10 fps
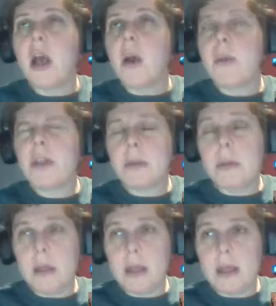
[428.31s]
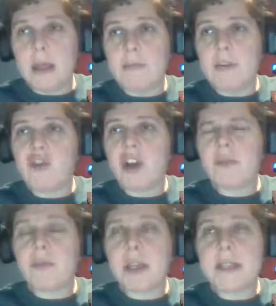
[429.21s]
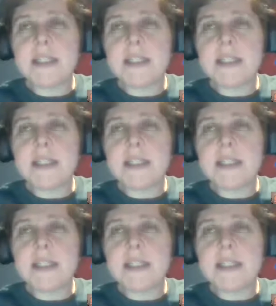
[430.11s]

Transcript: With even John Reese,